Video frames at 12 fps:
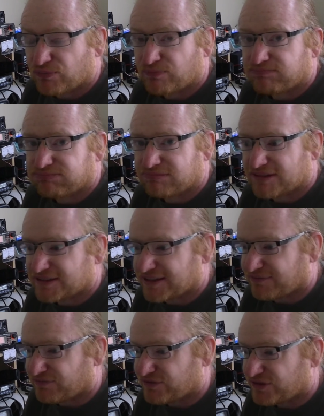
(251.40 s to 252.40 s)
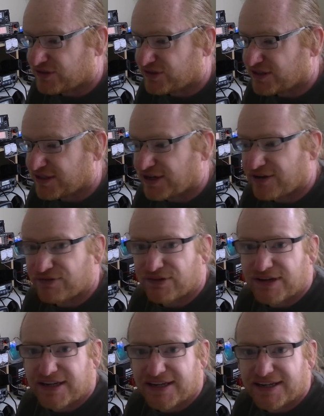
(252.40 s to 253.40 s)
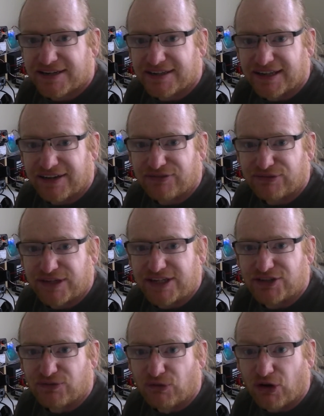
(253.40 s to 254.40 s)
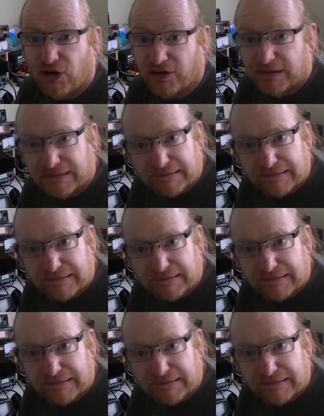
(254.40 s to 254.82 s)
because I've never really left region 1.